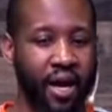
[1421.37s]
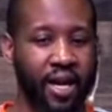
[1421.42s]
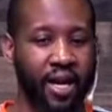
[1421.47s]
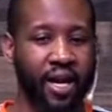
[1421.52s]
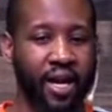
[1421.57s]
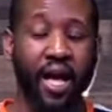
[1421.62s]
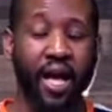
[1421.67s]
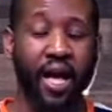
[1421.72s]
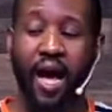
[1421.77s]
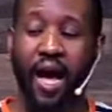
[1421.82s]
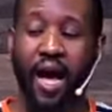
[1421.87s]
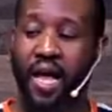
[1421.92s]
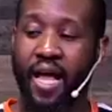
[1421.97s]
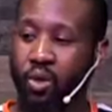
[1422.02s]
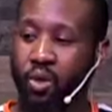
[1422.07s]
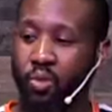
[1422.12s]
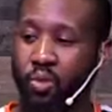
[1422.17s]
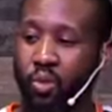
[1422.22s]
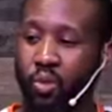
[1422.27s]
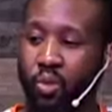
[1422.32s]
and they were
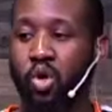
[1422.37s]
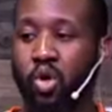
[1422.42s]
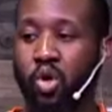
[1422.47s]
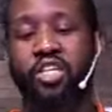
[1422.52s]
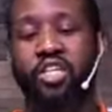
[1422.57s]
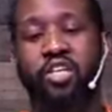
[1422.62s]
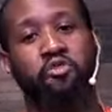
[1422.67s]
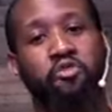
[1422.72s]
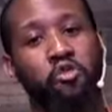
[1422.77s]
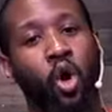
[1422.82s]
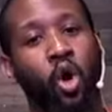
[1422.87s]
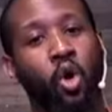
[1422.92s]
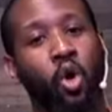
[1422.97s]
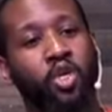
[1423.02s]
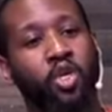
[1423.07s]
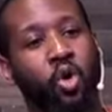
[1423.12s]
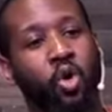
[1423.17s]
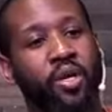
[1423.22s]
pushing forward, knowing